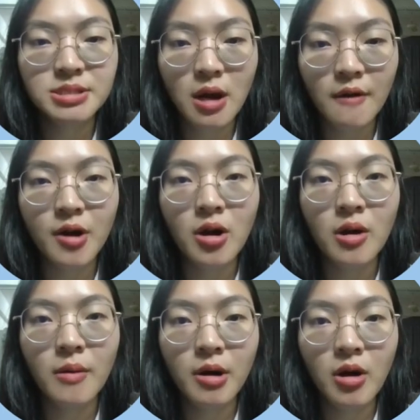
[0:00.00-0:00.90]
of
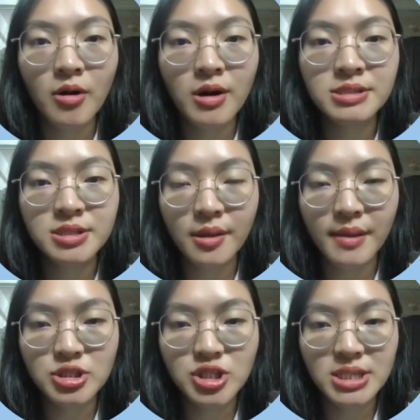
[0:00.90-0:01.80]
organ
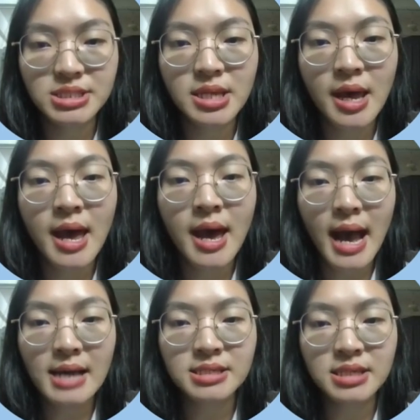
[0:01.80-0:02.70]
donations,
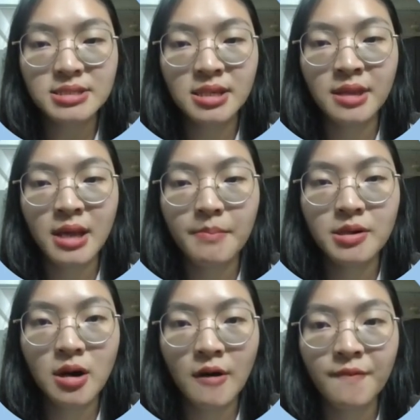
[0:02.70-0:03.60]
x is the
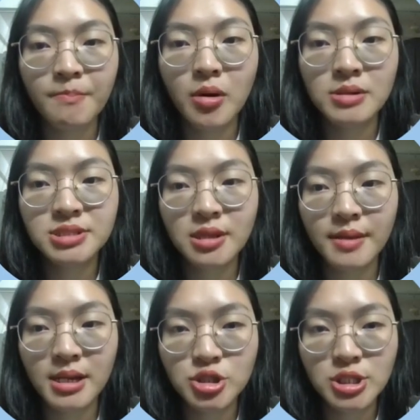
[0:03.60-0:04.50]
number of bone
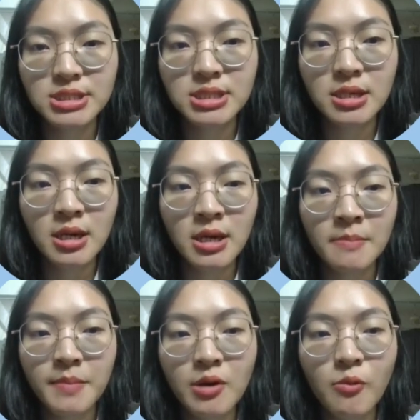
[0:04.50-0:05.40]
donations,
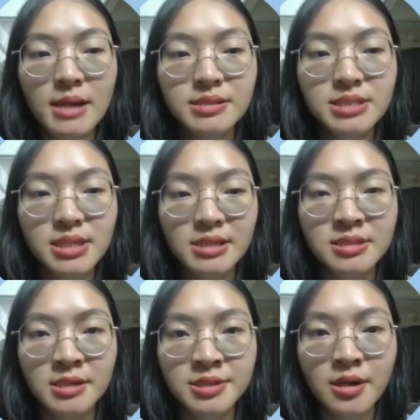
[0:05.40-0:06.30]
b1 is
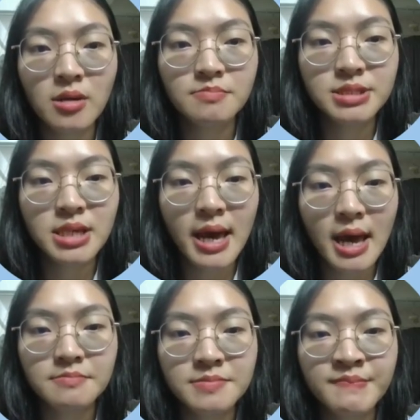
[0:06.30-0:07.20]
the slopes,
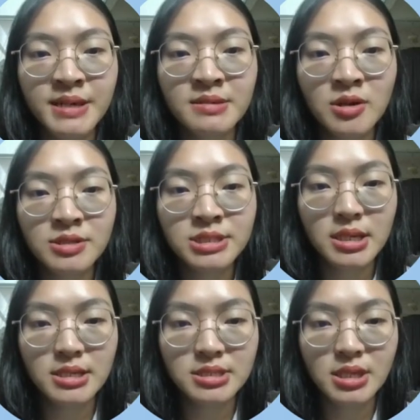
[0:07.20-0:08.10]
and b naught
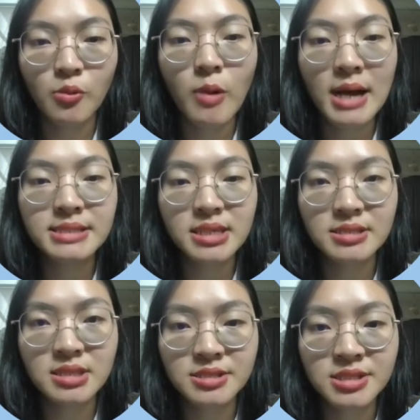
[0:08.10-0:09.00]
is the
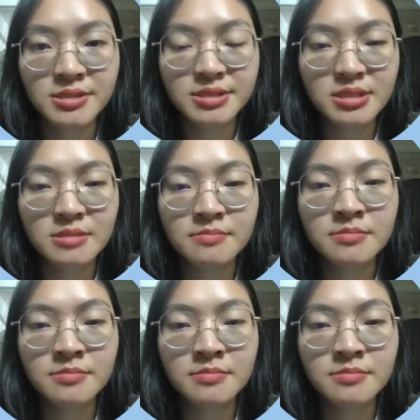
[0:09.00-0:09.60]
y-intercepts.